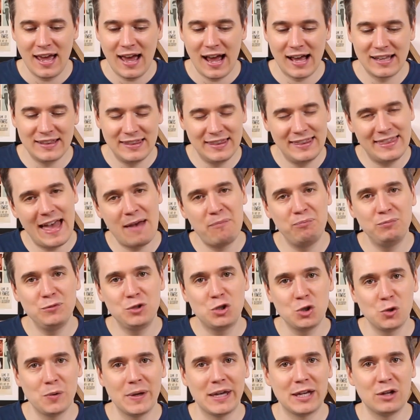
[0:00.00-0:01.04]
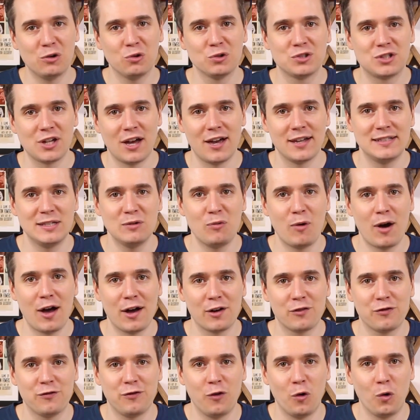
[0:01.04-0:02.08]
and them doing your dirty
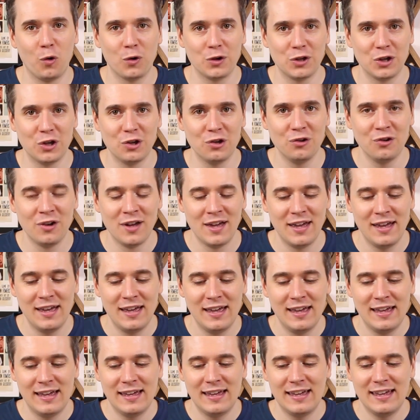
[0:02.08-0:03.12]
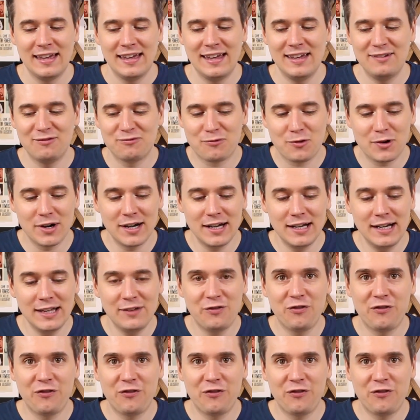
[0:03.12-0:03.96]
work for you. It really